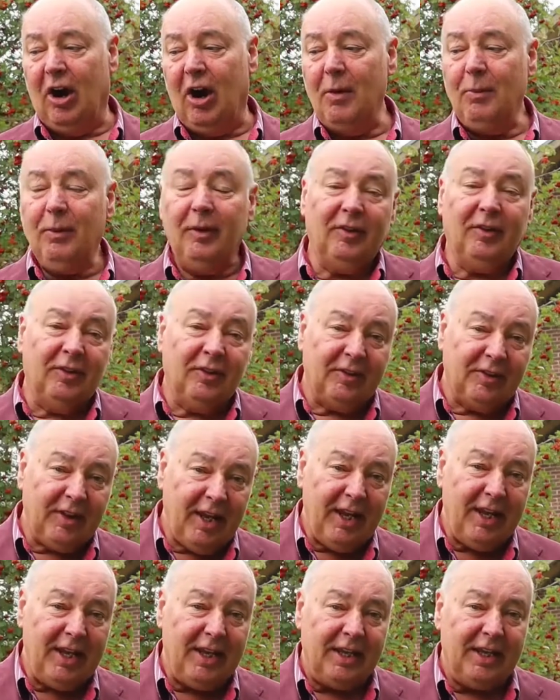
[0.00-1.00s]
I would
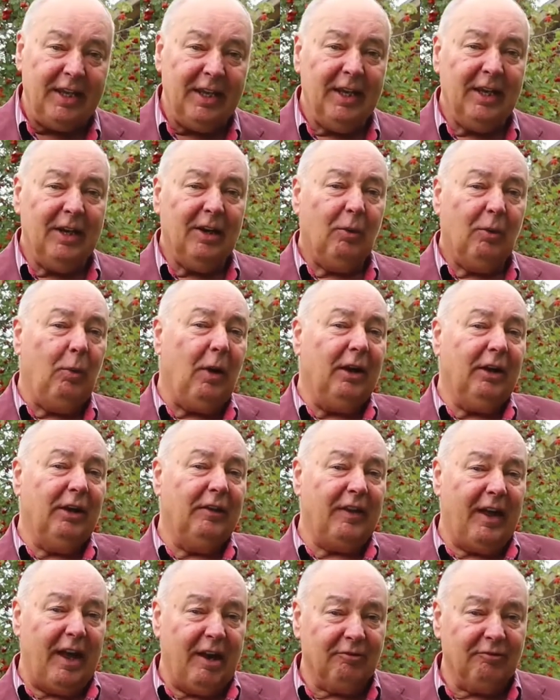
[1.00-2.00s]
see one
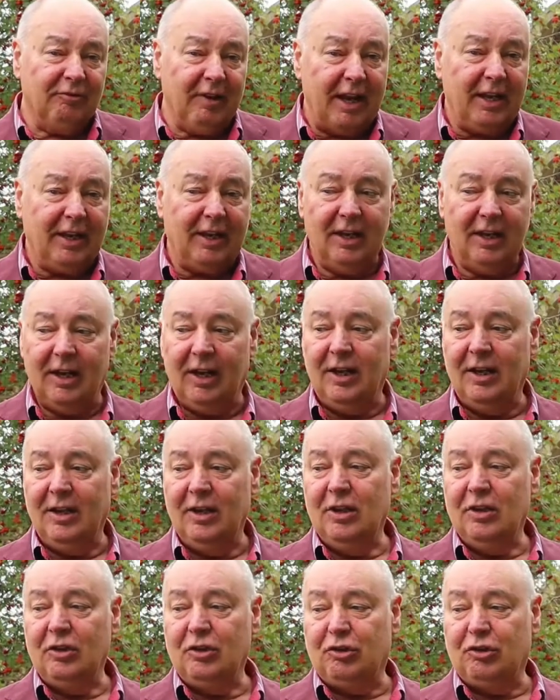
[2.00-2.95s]
of our regular